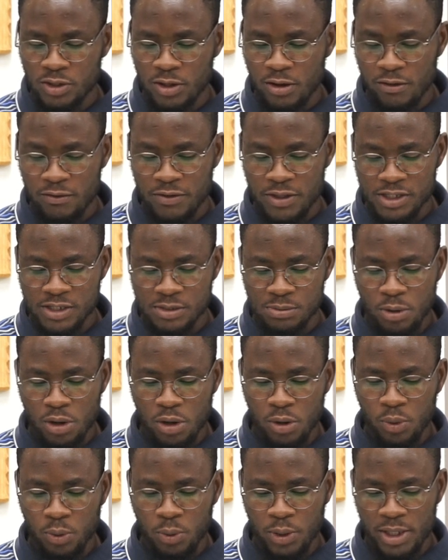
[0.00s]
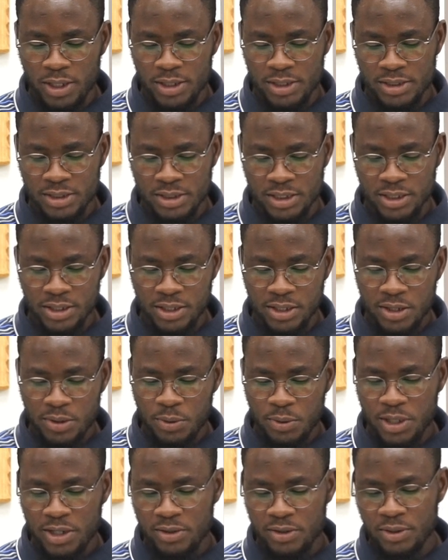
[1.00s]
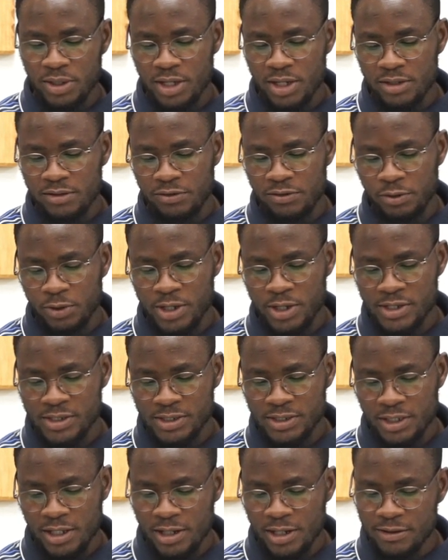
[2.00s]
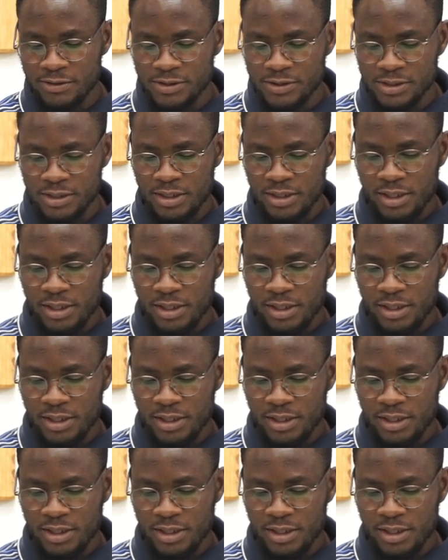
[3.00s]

of the small world we create for ourselves.